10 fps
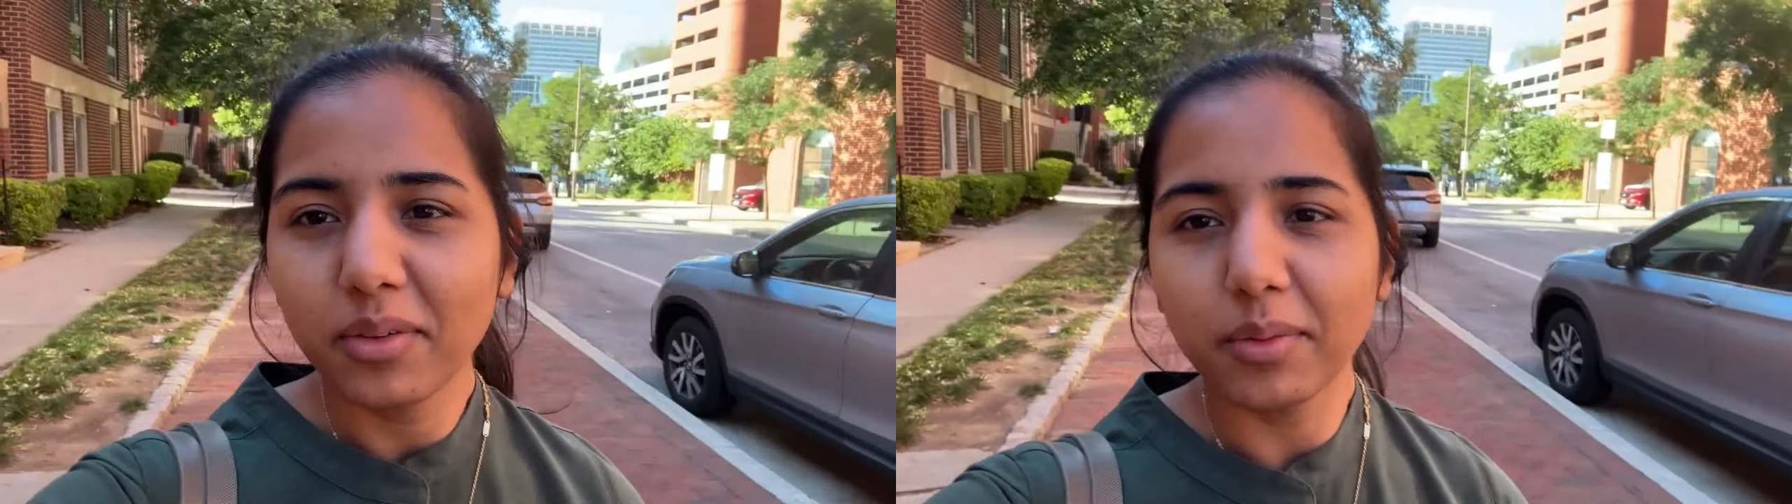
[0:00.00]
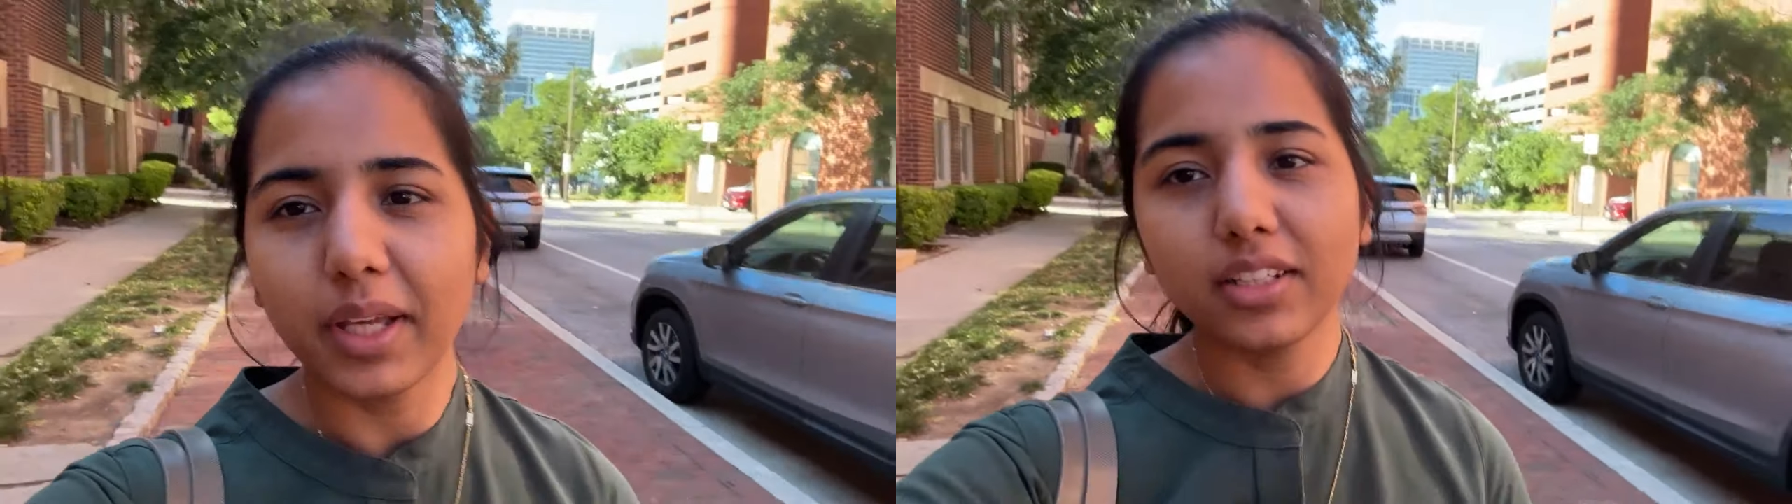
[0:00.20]

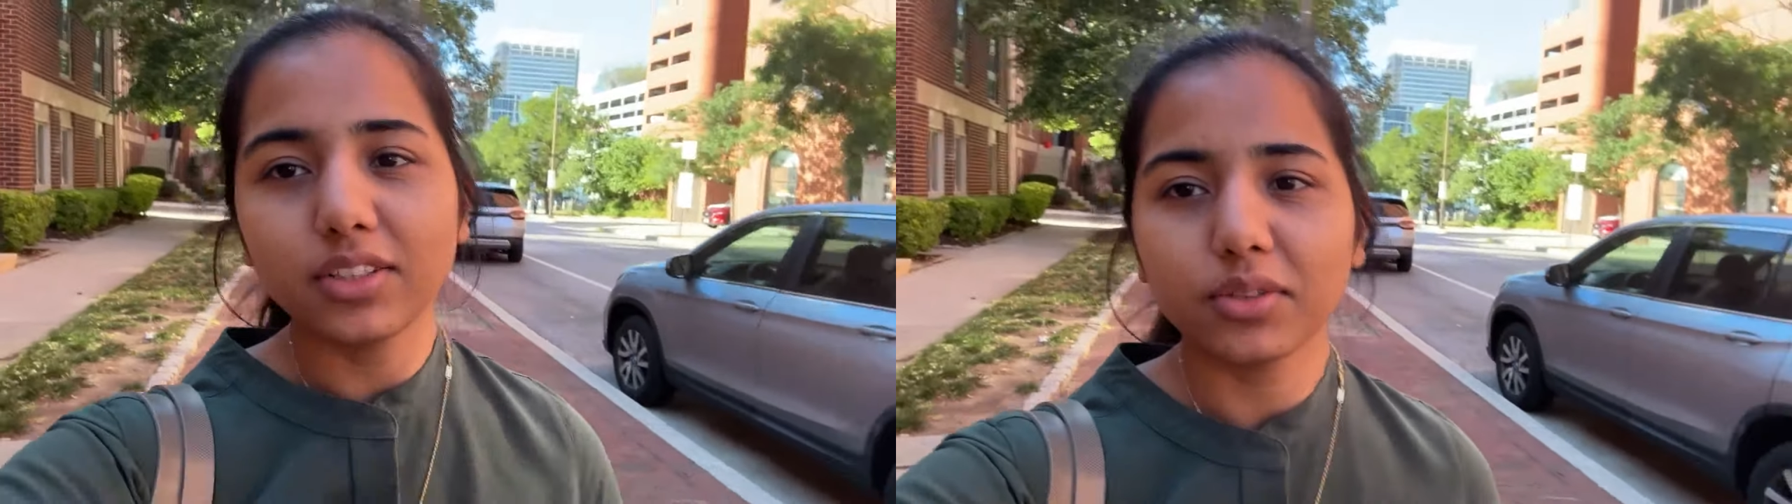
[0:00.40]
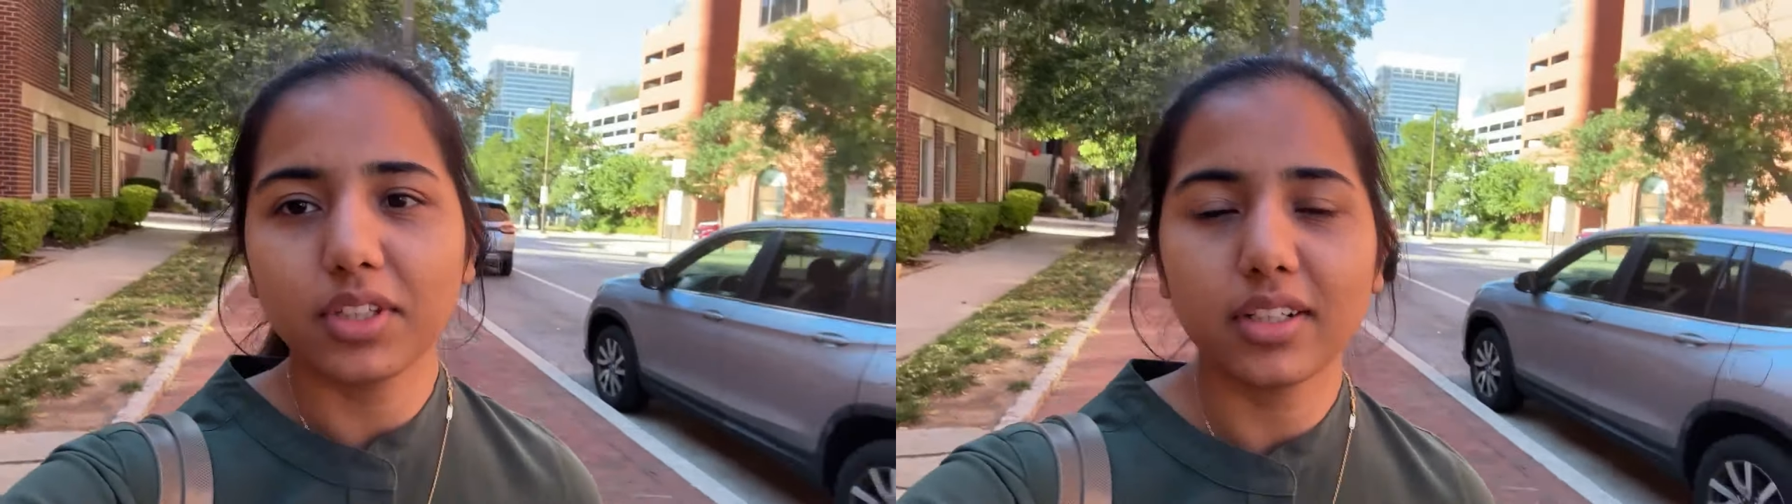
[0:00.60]
well
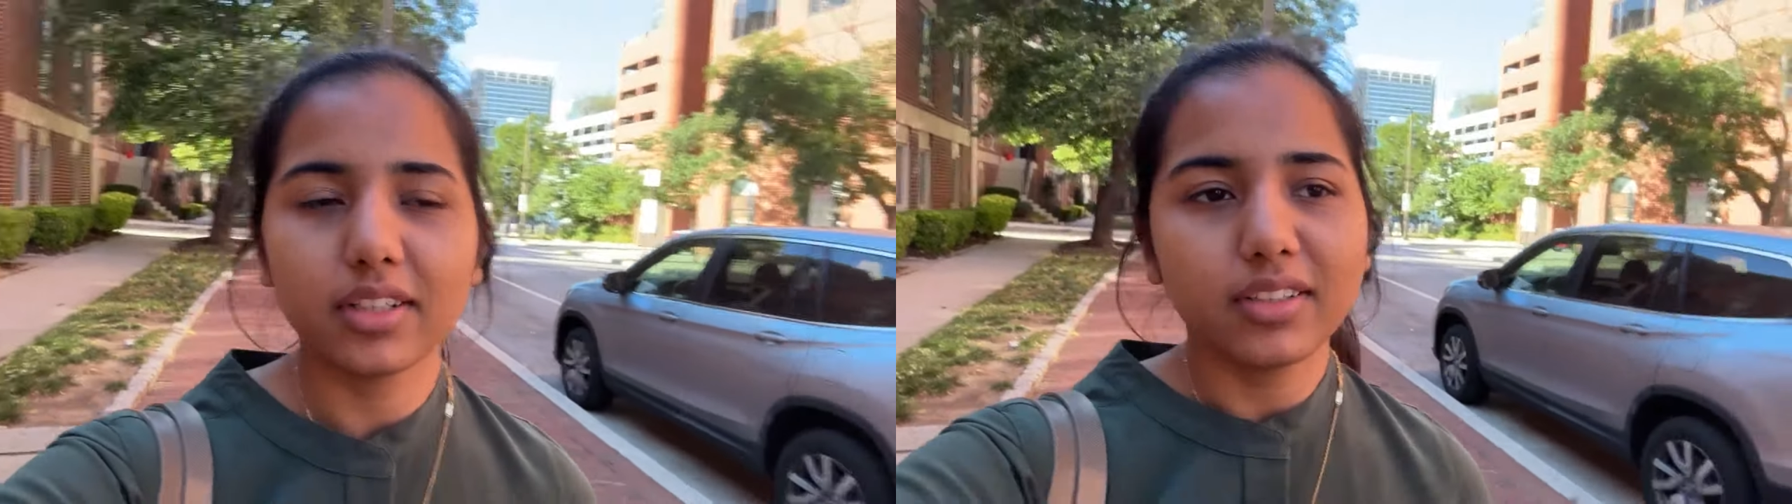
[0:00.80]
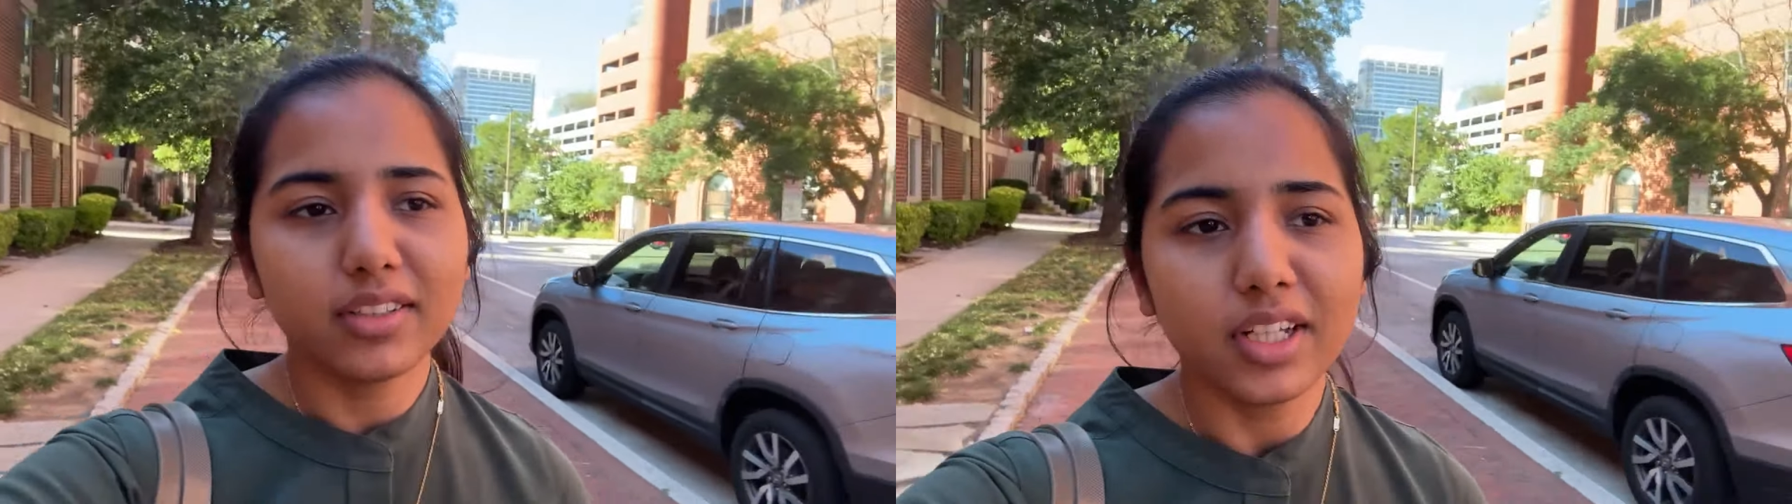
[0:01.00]
to the